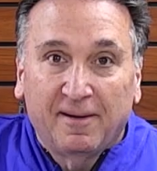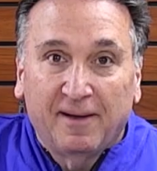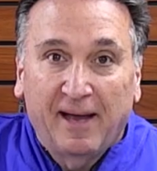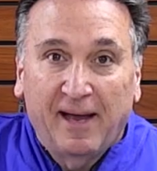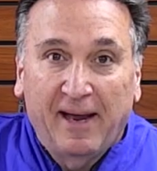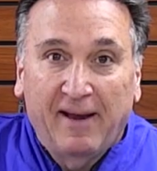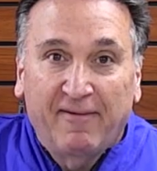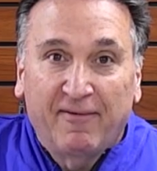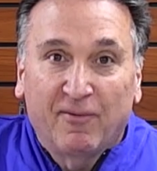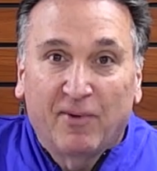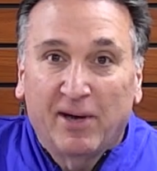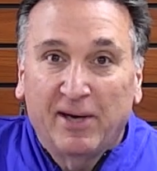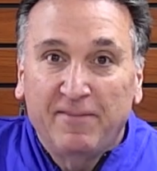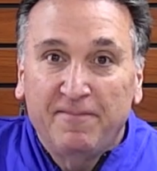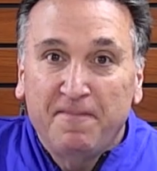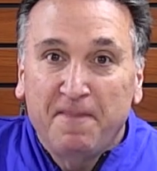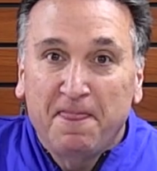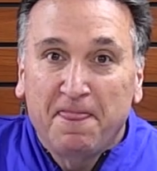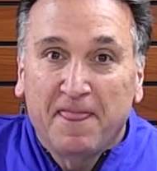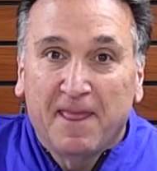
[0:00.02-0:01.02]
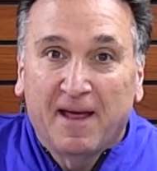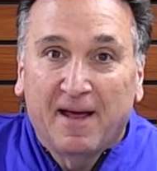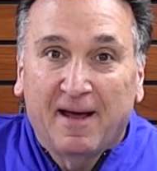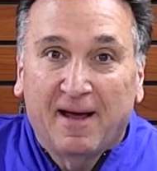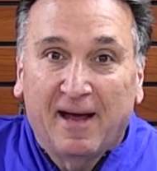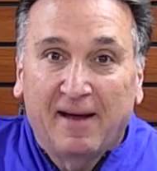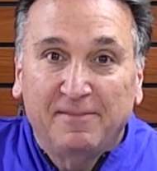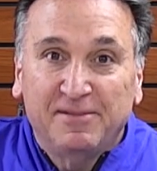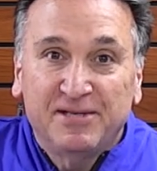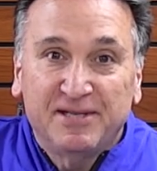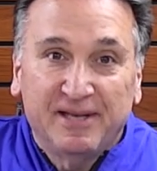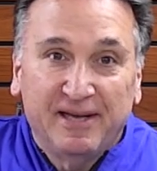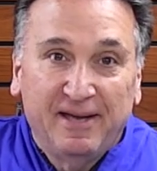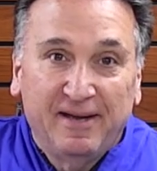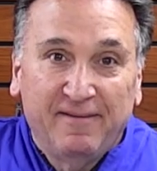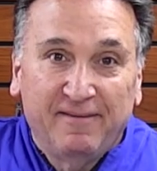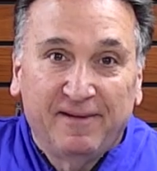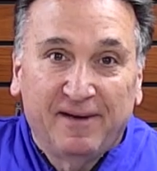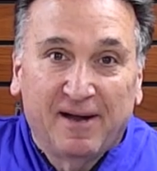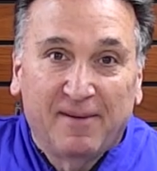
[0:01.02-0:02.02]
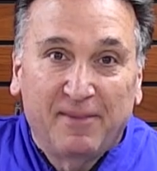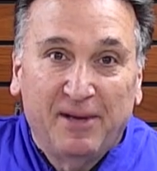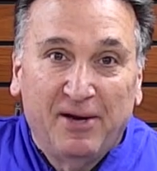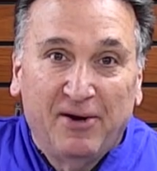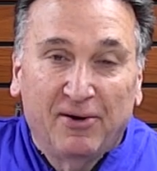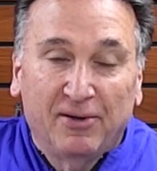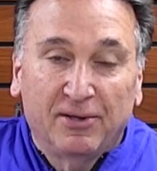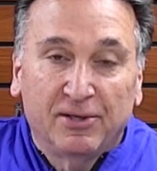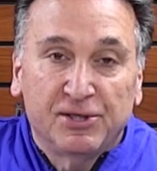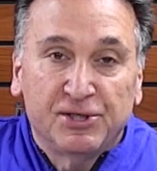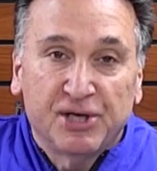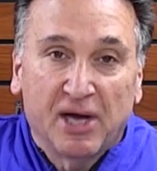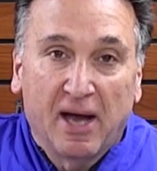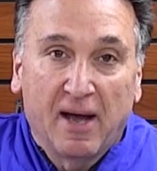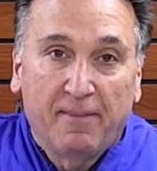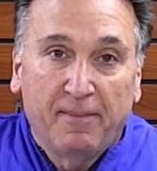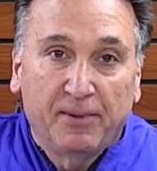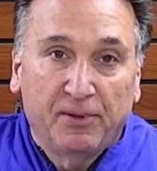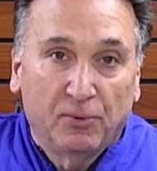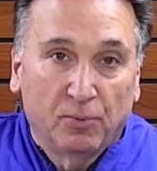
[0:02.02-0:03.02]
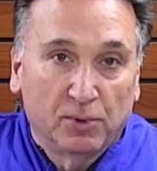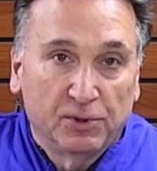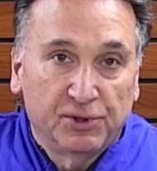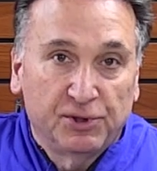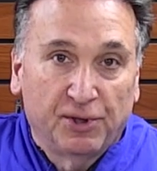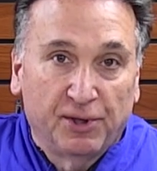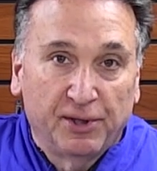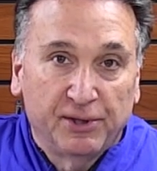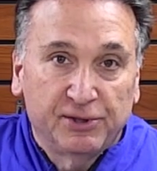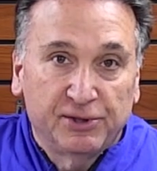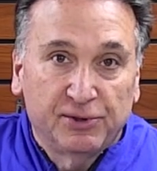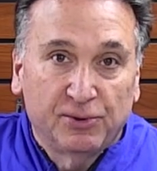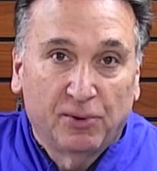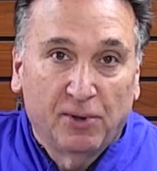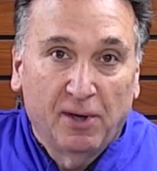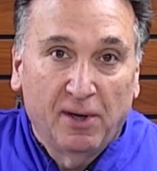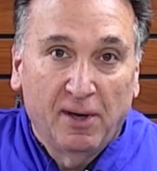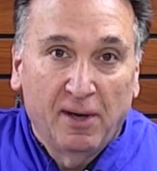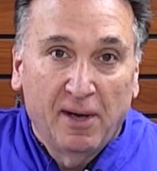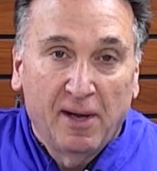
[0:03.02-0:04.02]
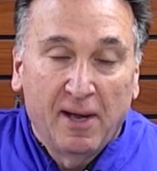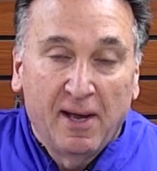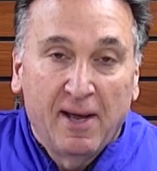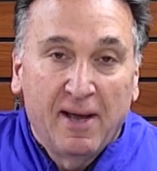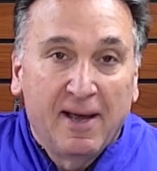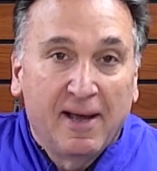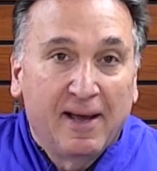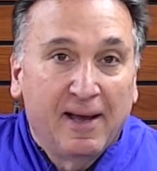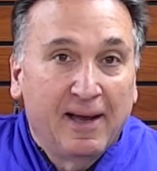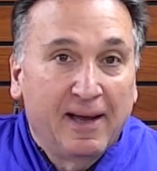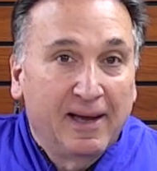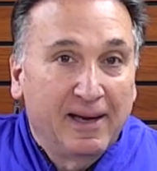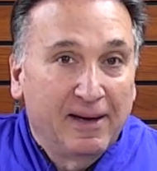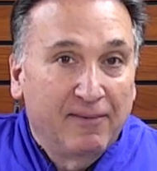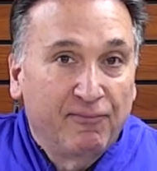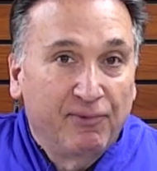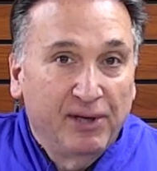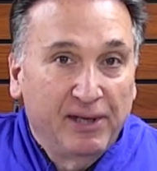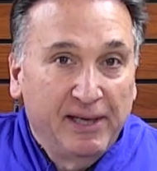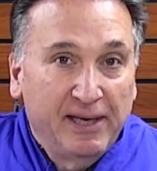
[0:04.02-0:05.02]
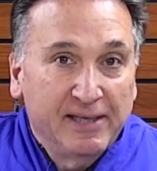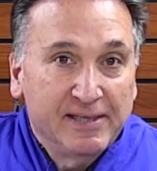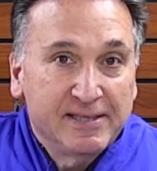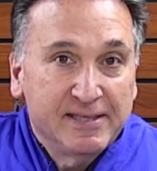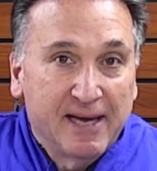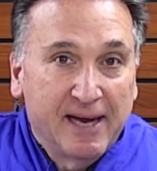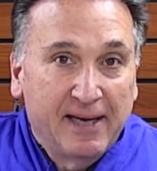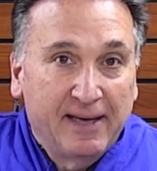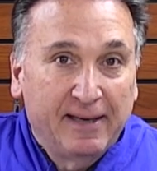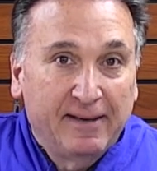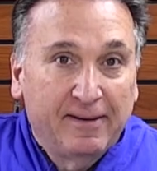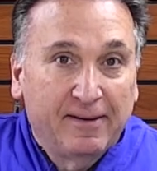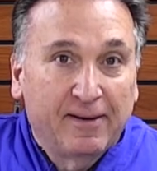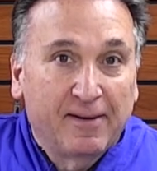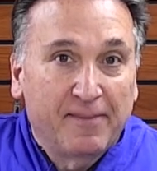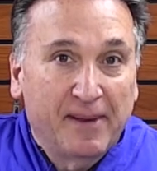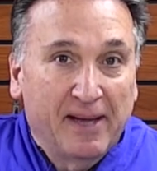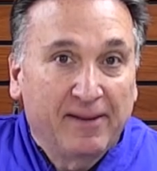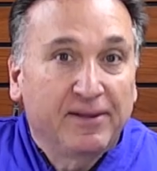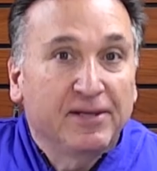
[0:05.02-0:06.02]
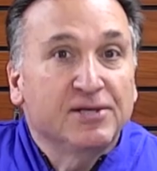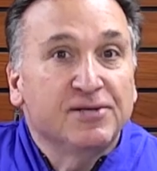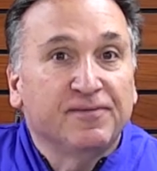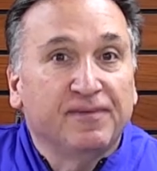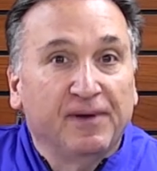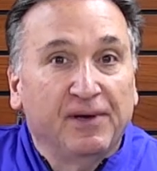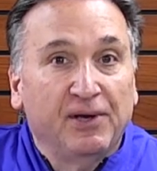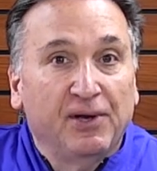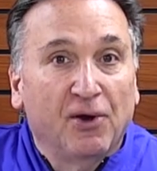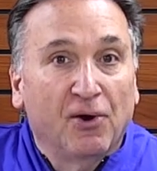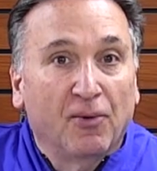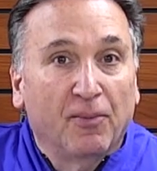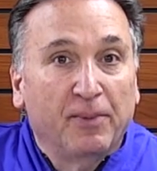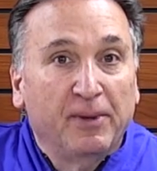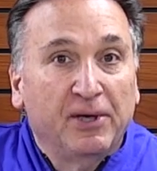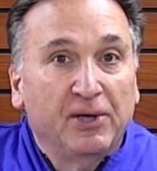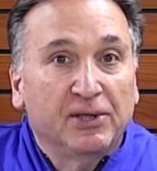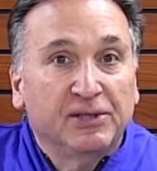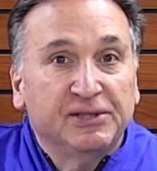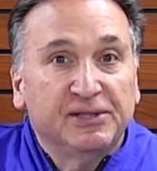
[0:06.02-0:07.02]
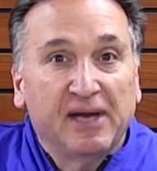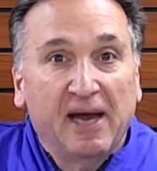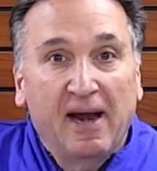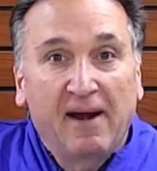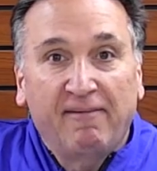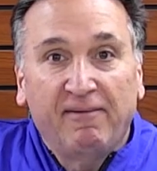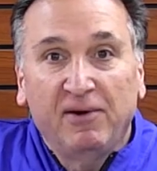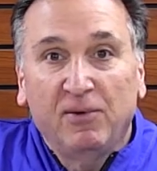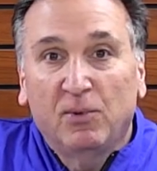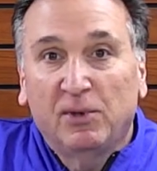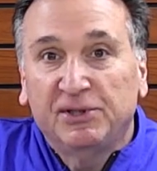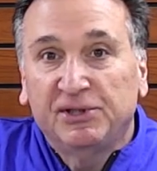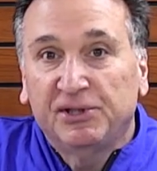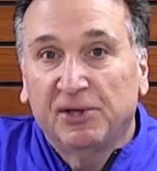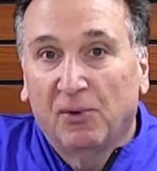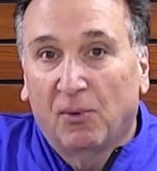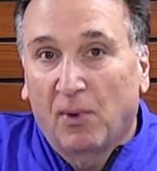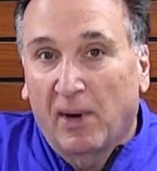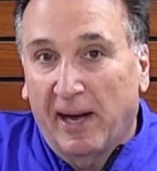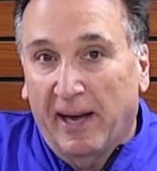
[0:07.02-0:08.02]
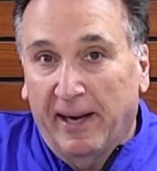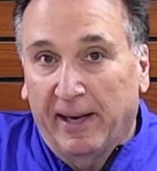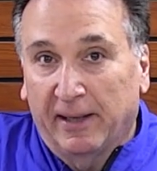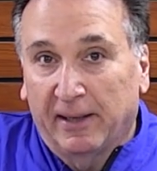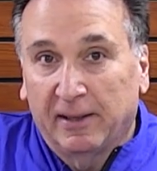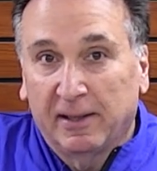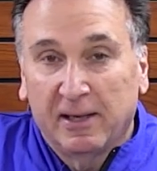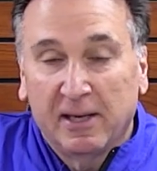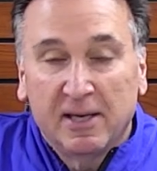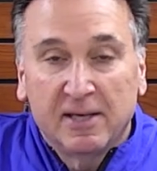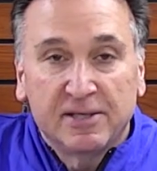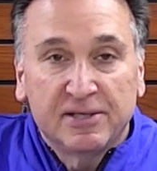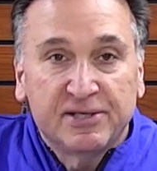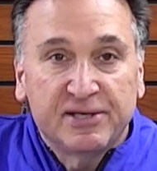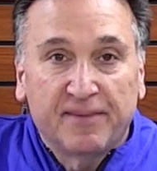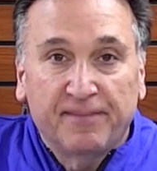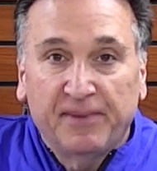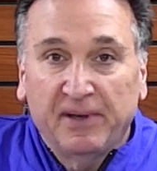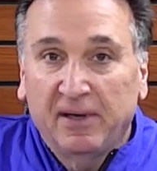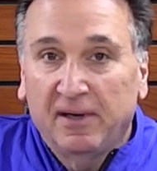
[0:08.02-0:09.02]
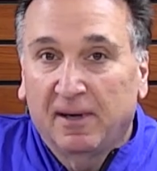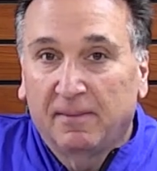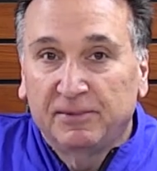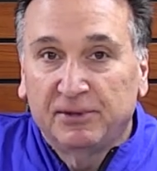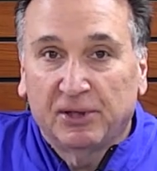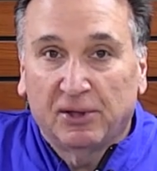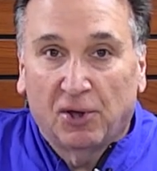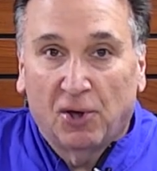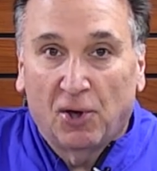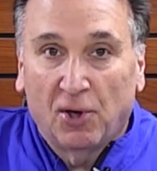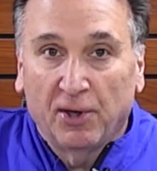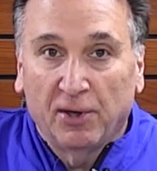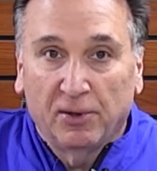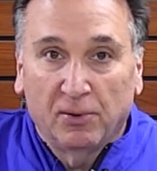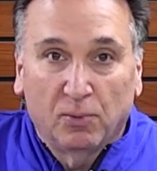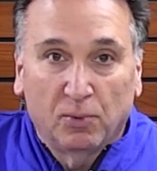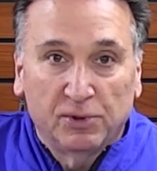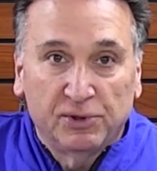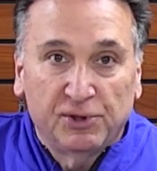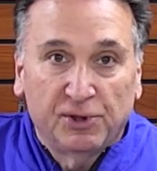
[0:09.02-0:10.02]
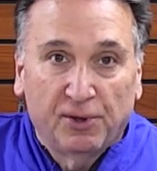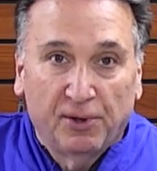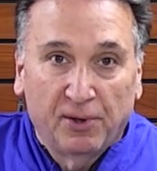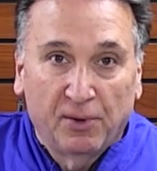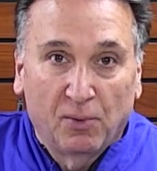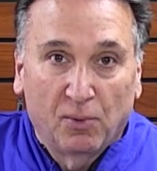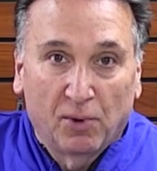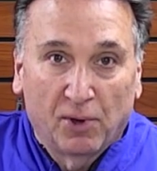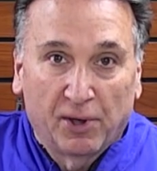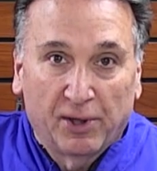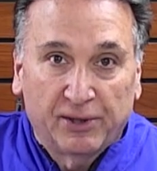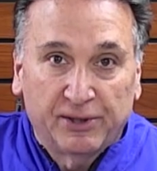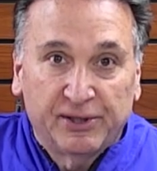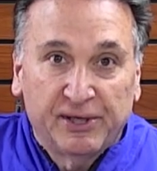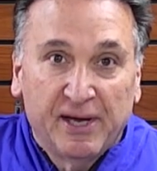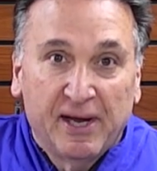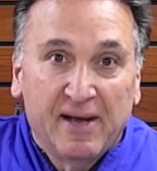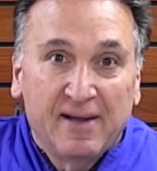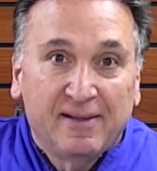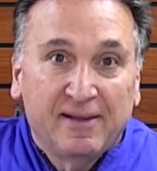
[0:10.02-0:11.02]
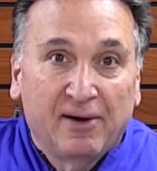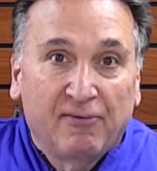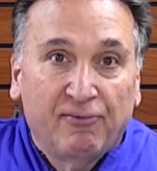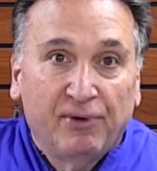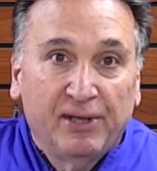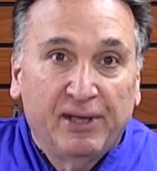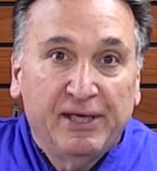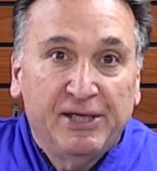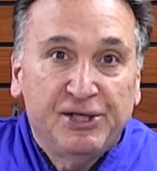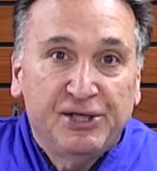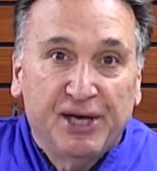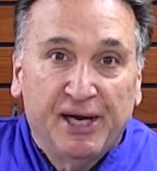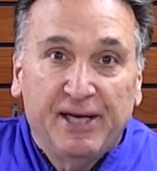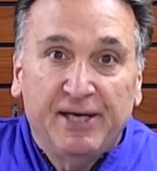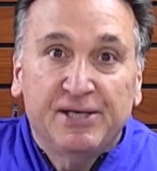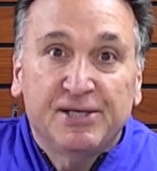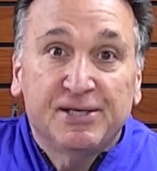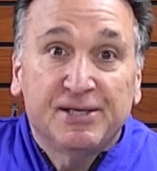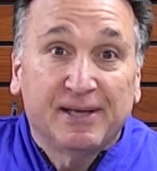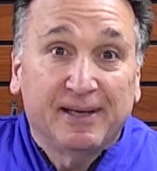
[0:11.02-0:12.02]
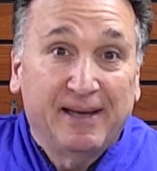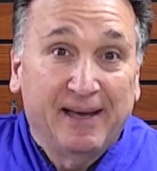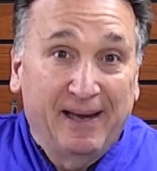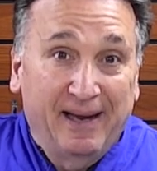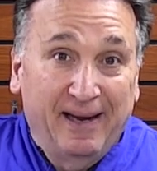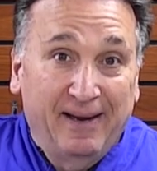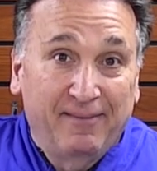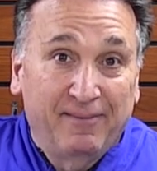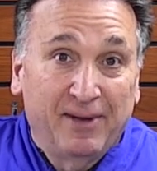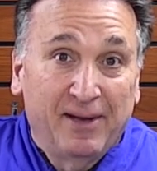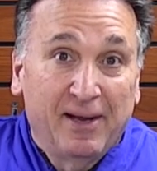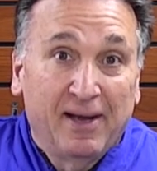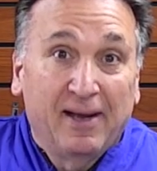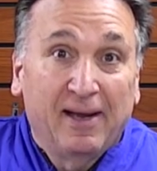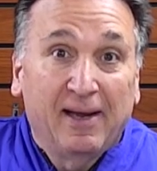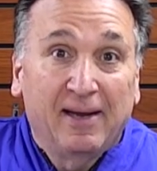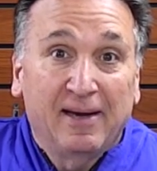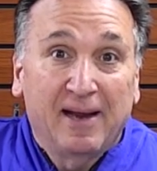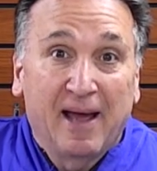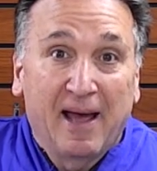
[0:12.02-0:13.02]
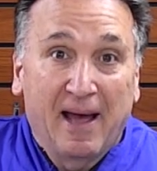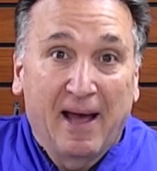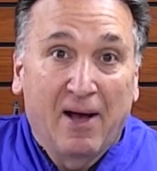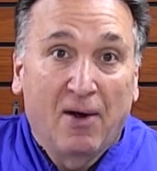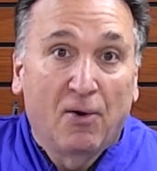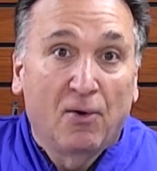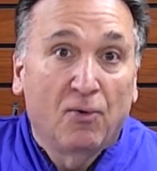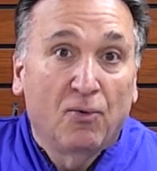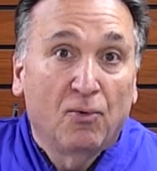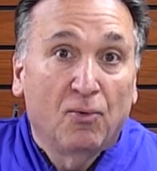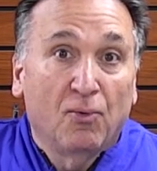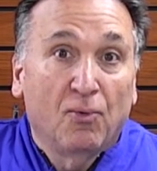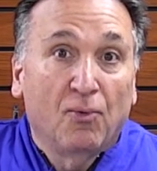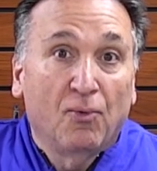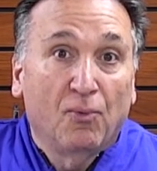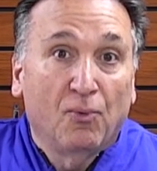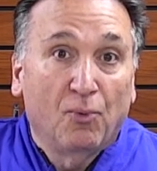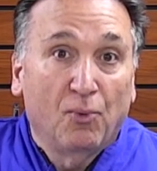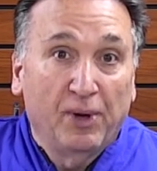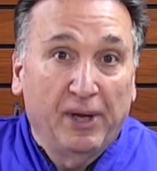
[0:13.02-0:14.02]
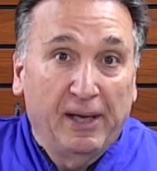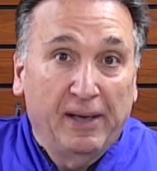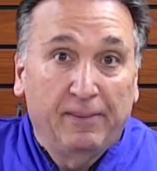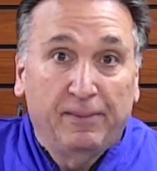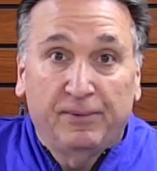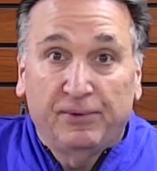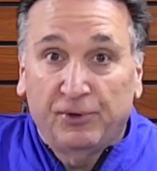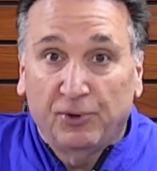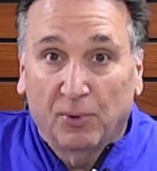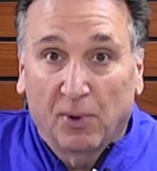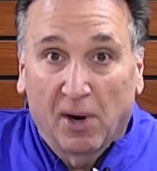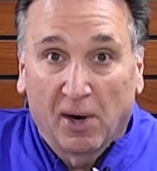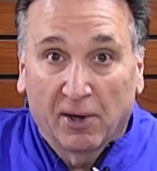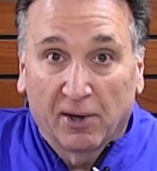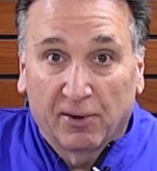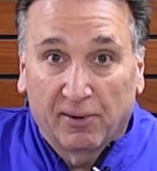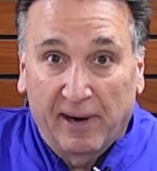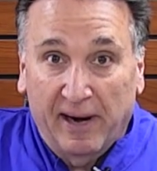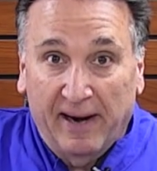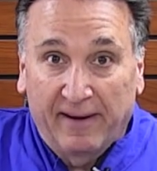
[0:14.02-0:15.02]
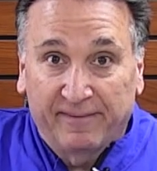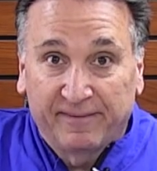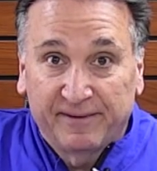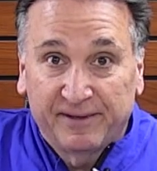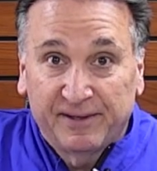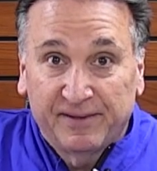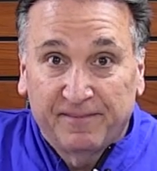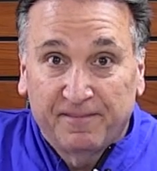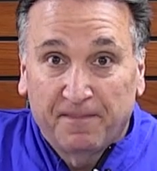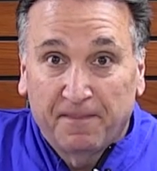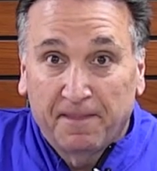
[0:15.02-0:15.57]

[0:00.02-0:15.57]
Hey everyone, I'm Steve and I'm here in the shop in the wood turning store. And I'm really excited about this video because every once in a while, something comes along in the wood turning world that really changes the game in how we do our craft.